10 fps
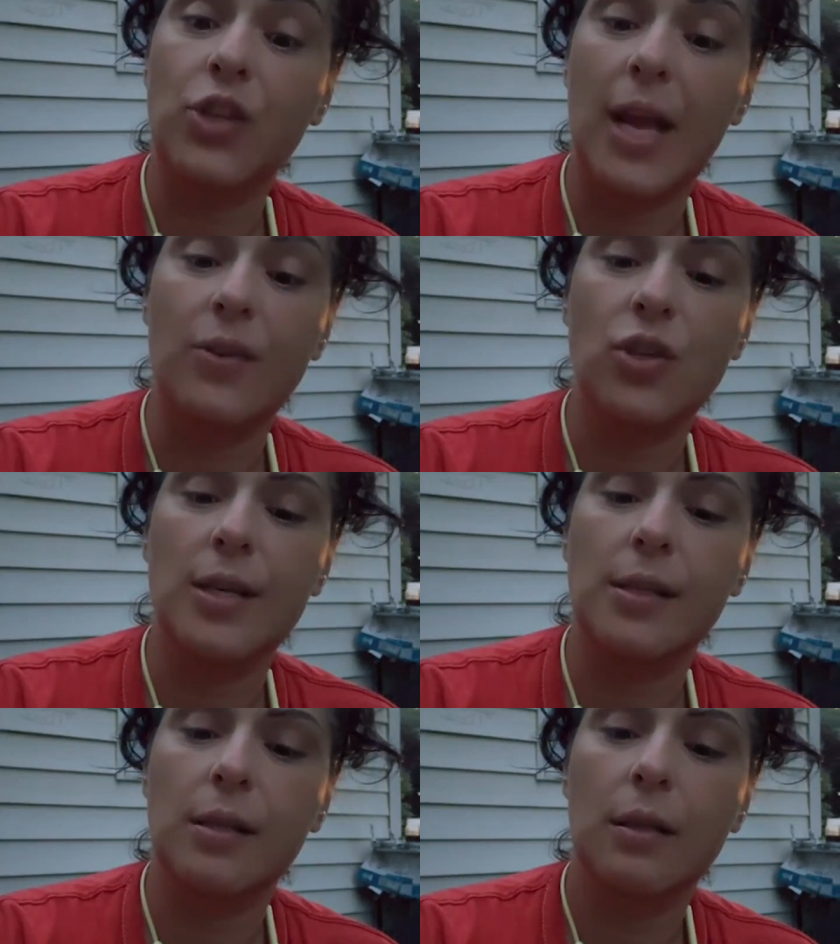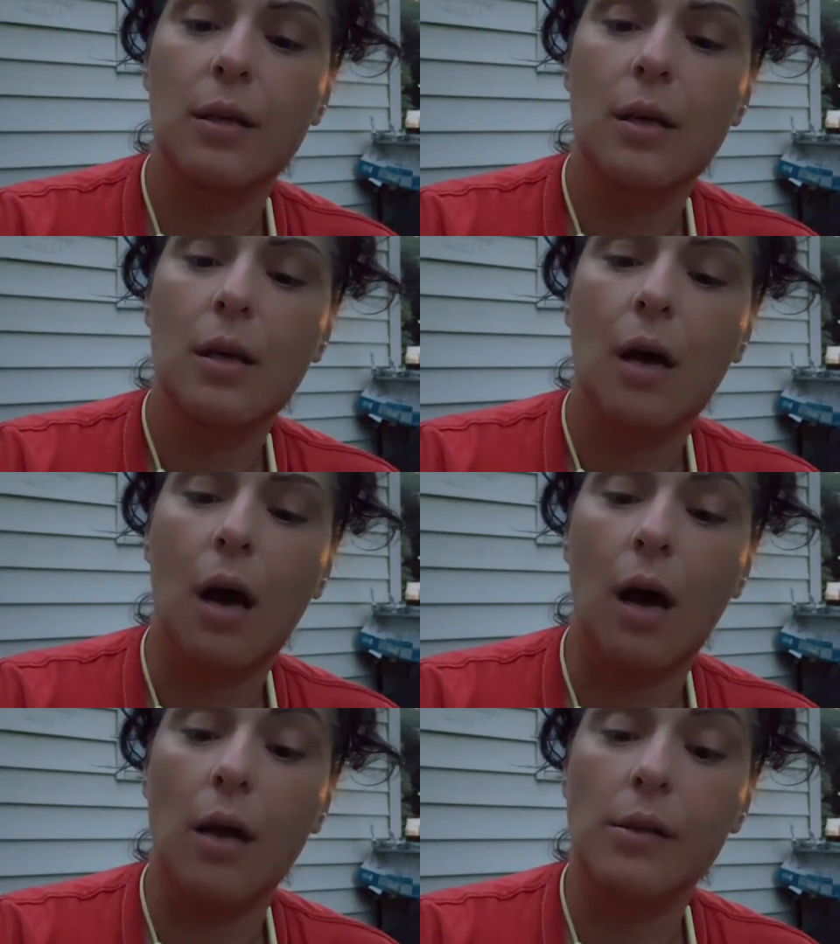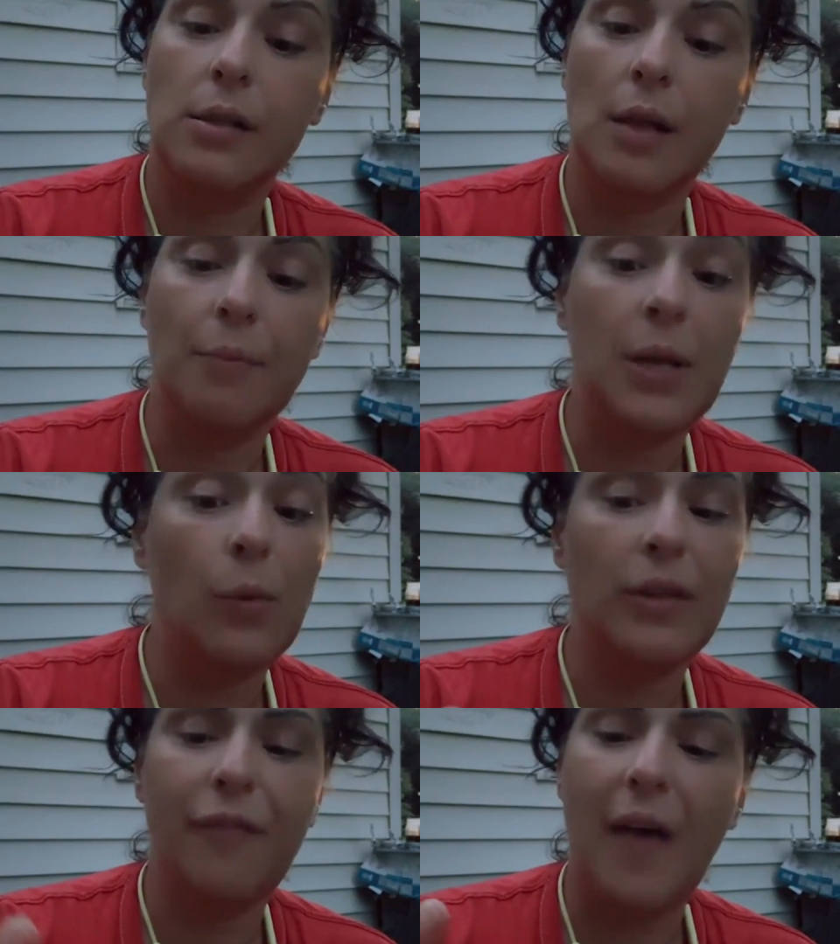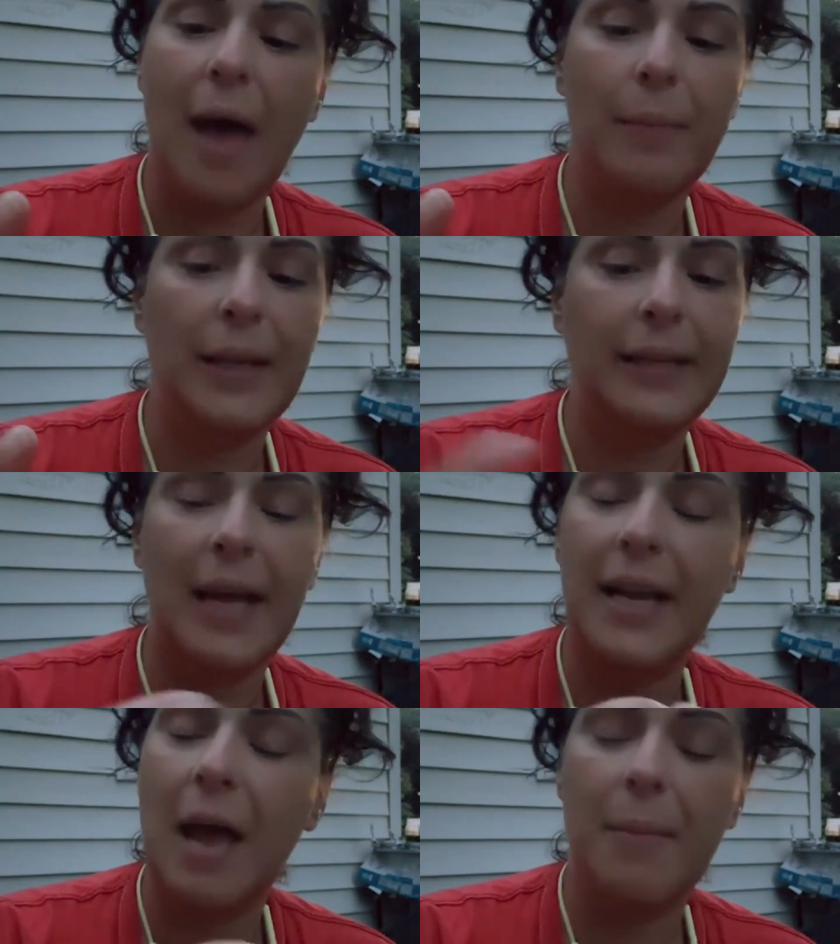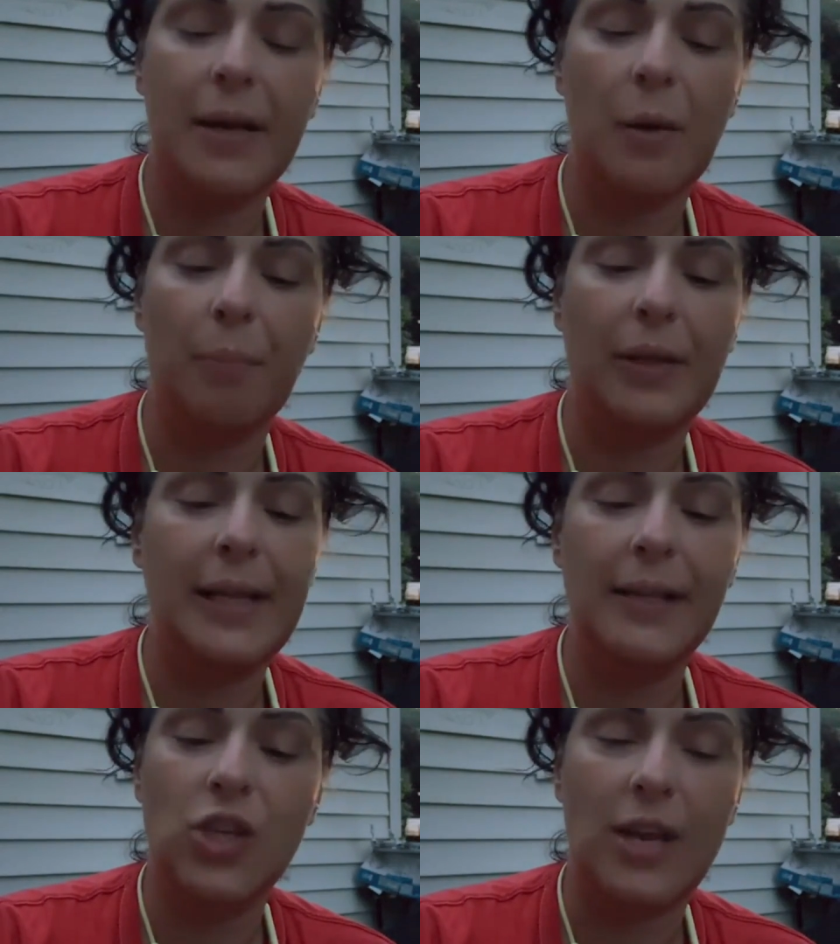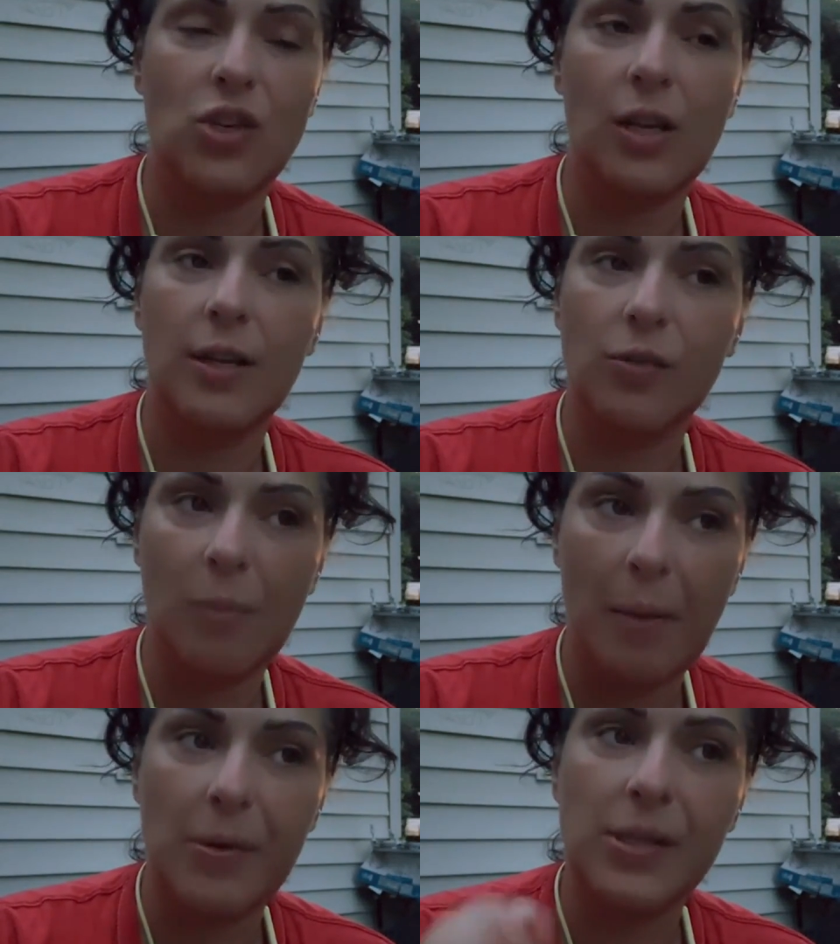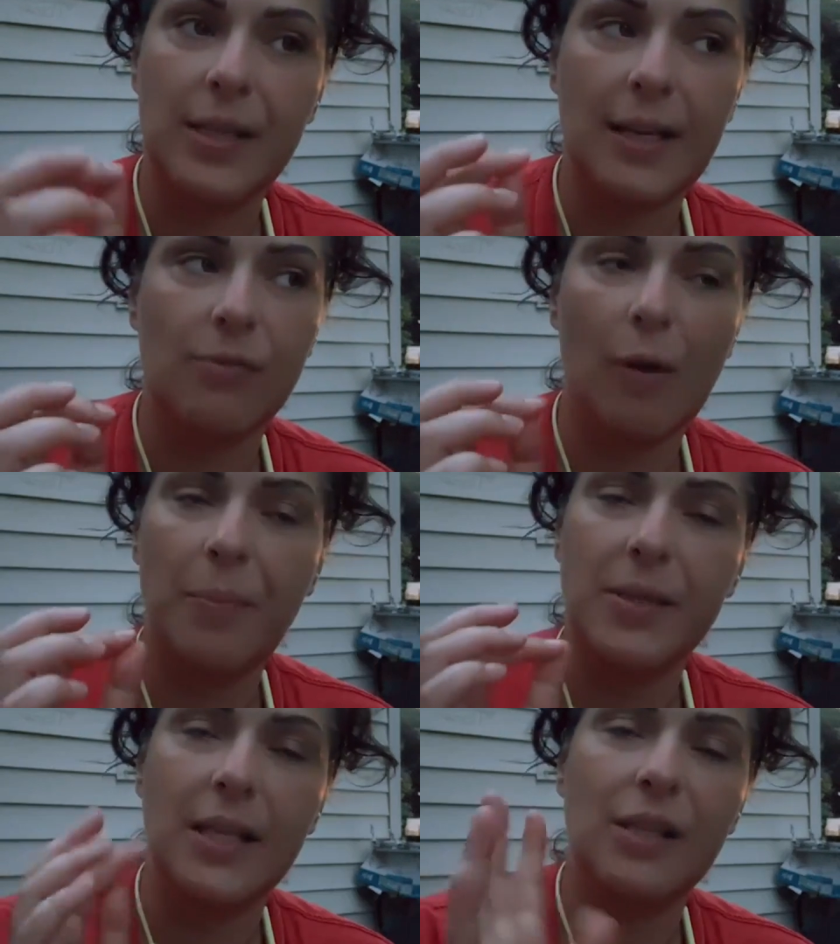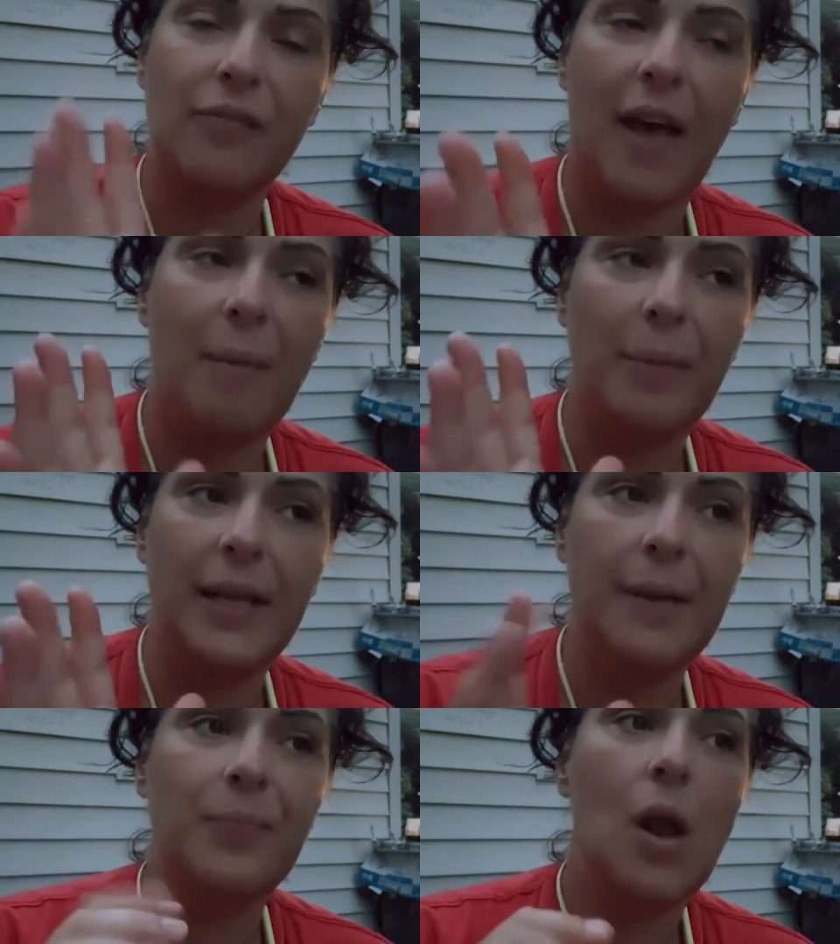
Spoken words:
changes, something with the family dynamic completely changing. Because remember, 6 represents family.